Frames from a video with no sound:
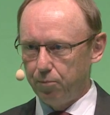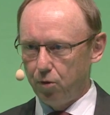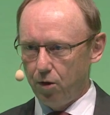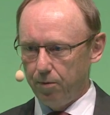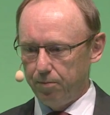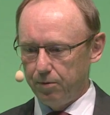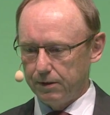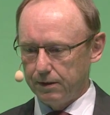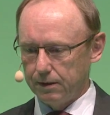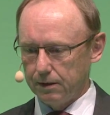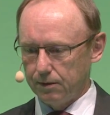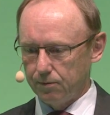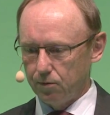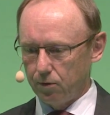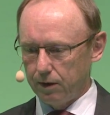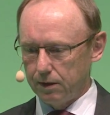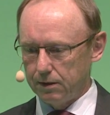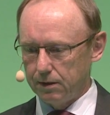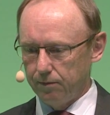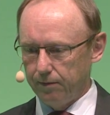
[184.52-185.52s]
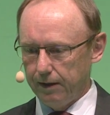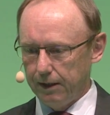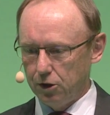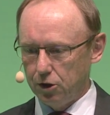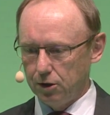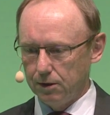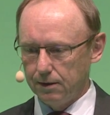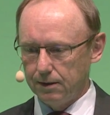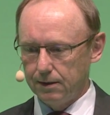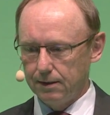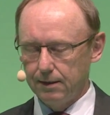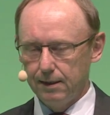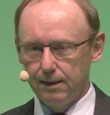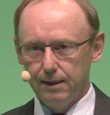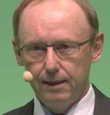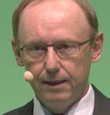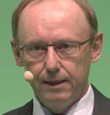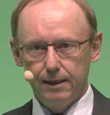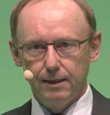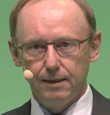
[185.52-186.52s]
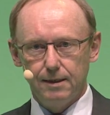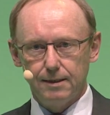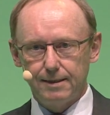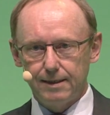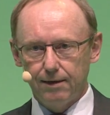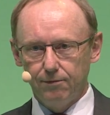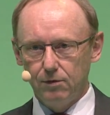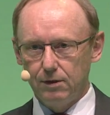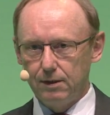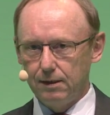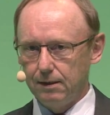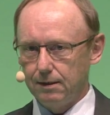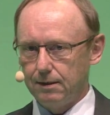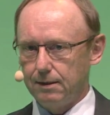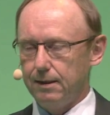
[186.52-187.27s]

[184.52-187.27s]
purposes, for reservations. In the seventies,